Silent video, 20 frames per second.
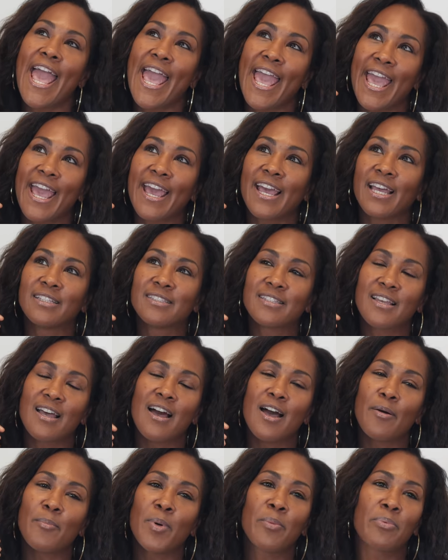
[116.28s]
And
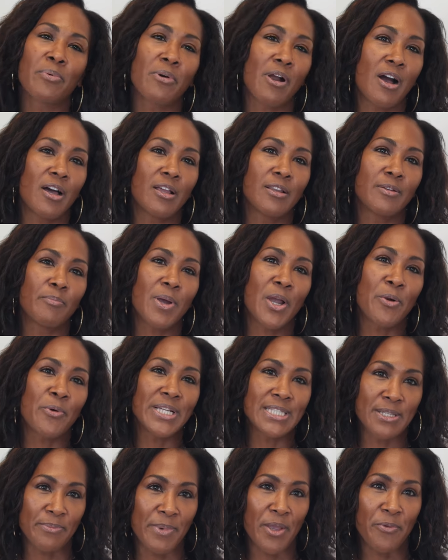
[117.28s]
I brought my
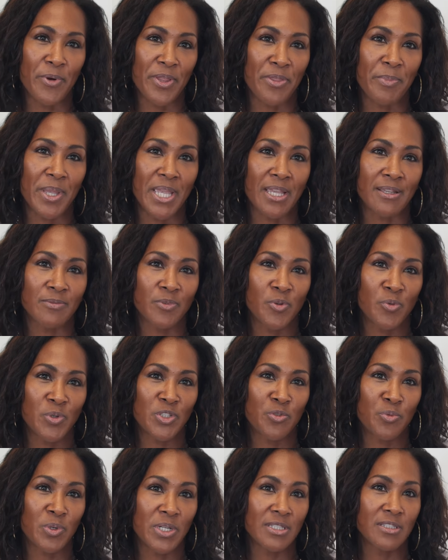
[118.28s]
resume with me,
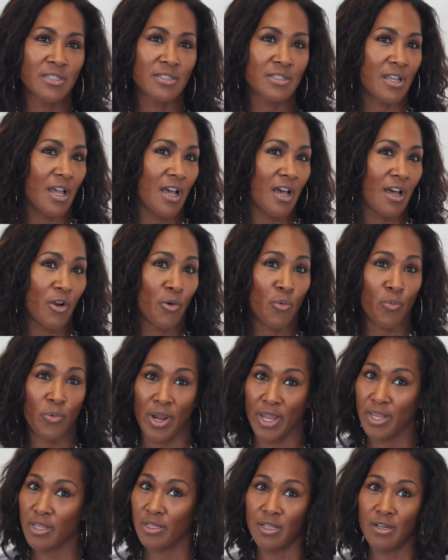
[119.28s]
which was a
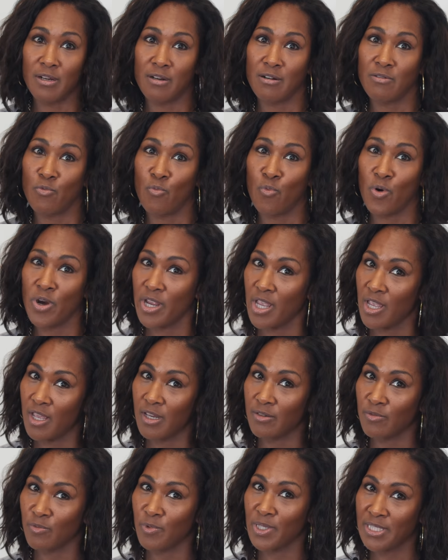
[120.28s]
regular
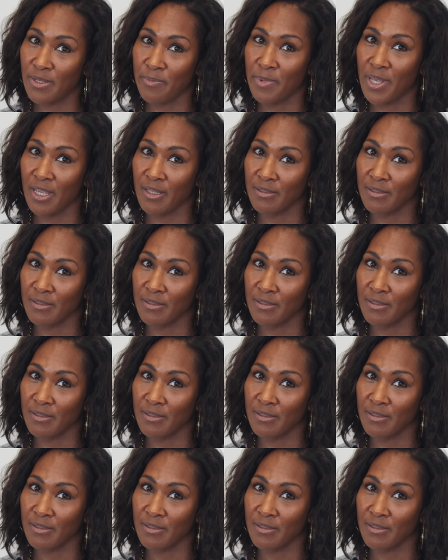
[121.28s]
working resume.